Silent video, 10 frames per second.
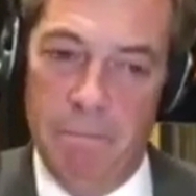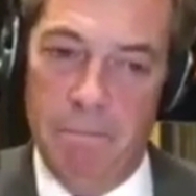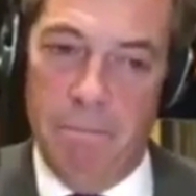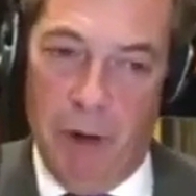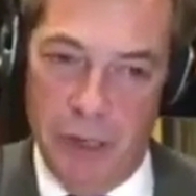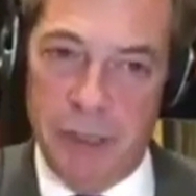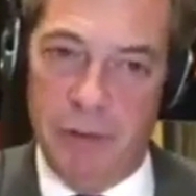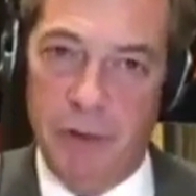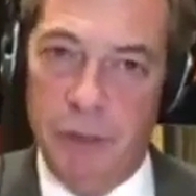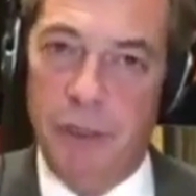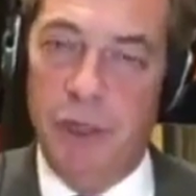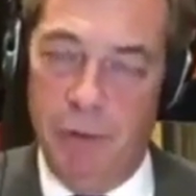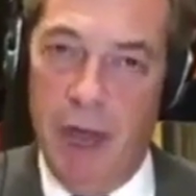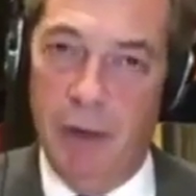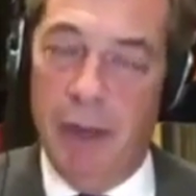Boris, of course, as you
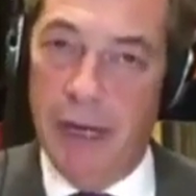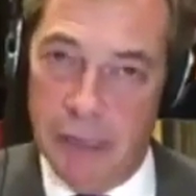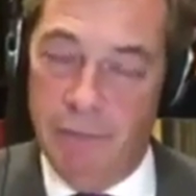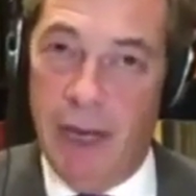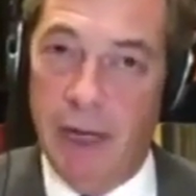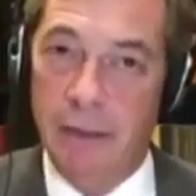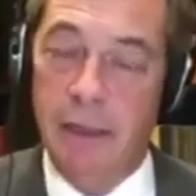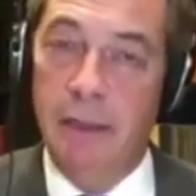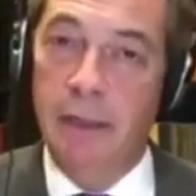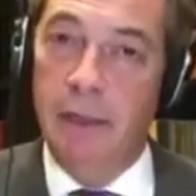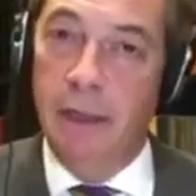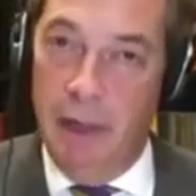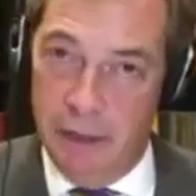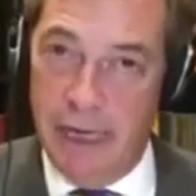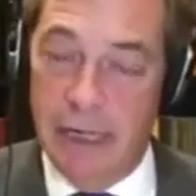know, intervened
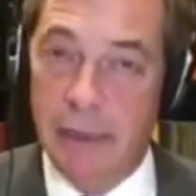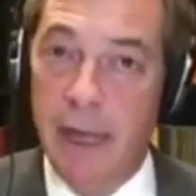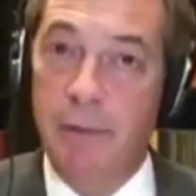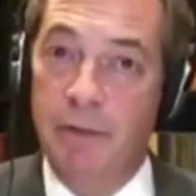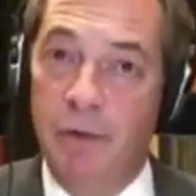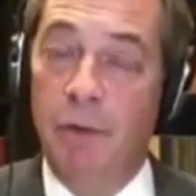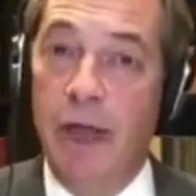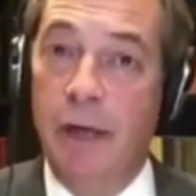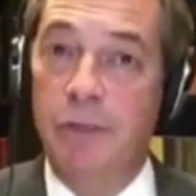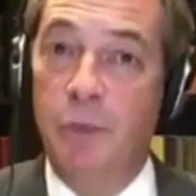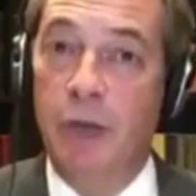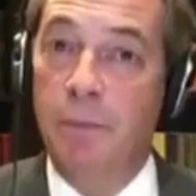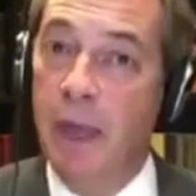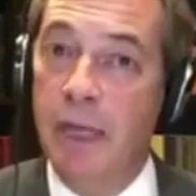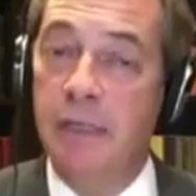last Saturday with a
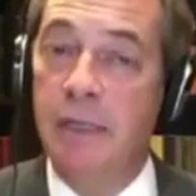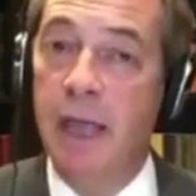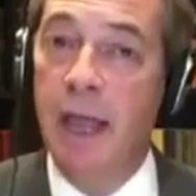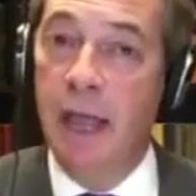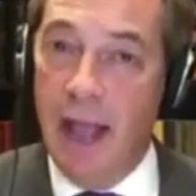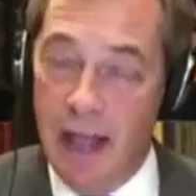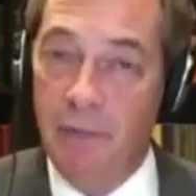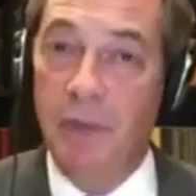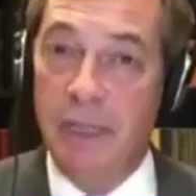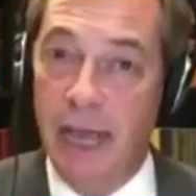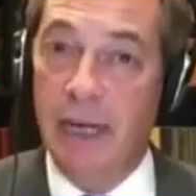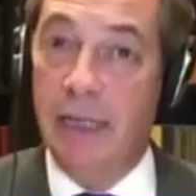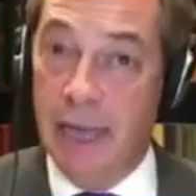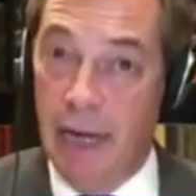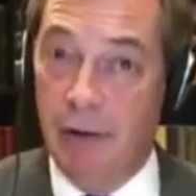4,000-word piece in the Daily
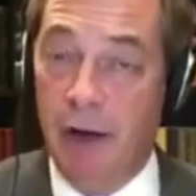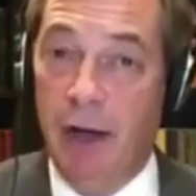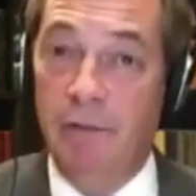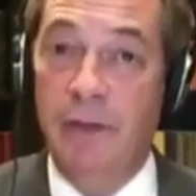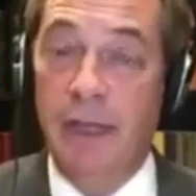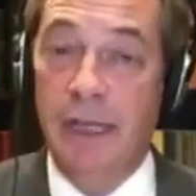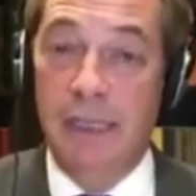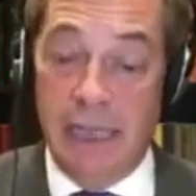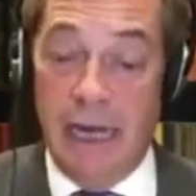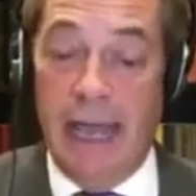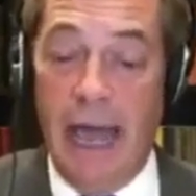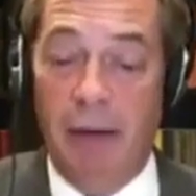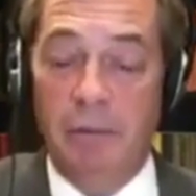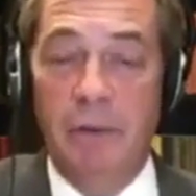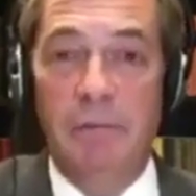Telegraph, setting
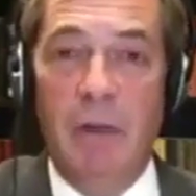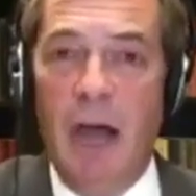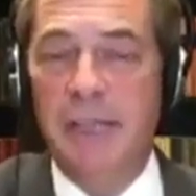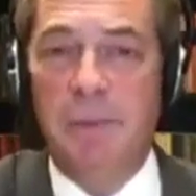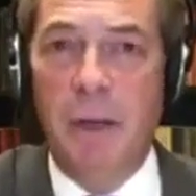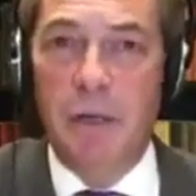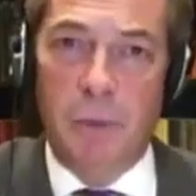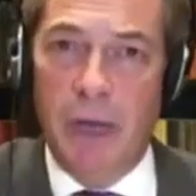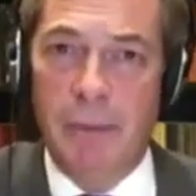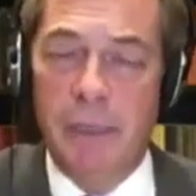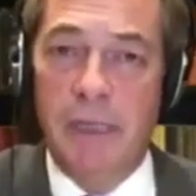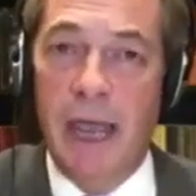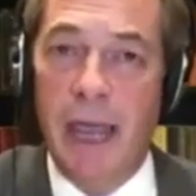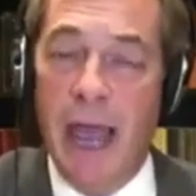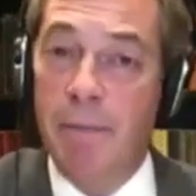out, I suppose what I would
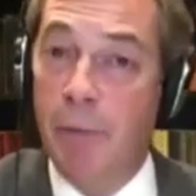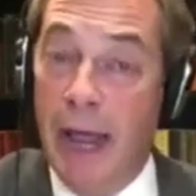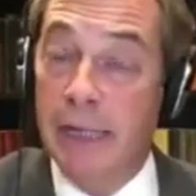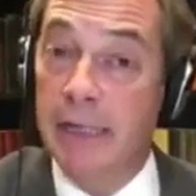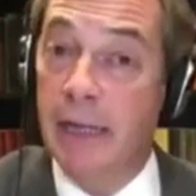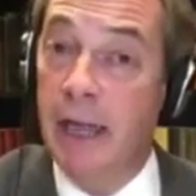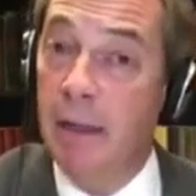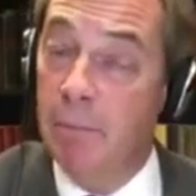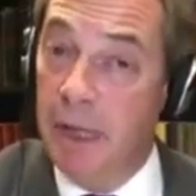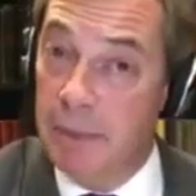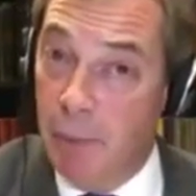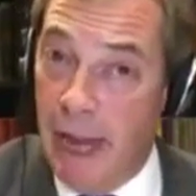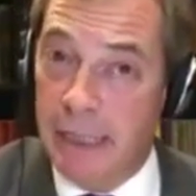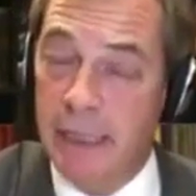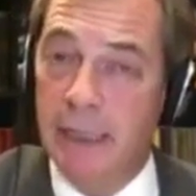say, a Brexit means
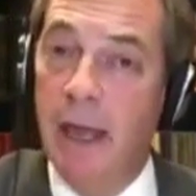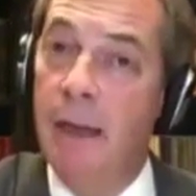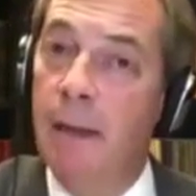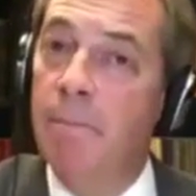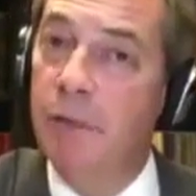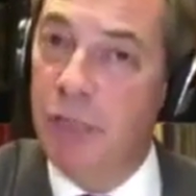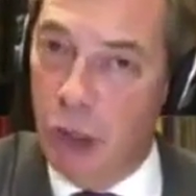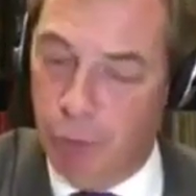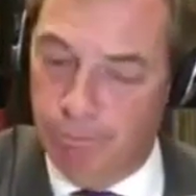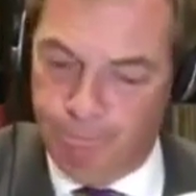Brexit position.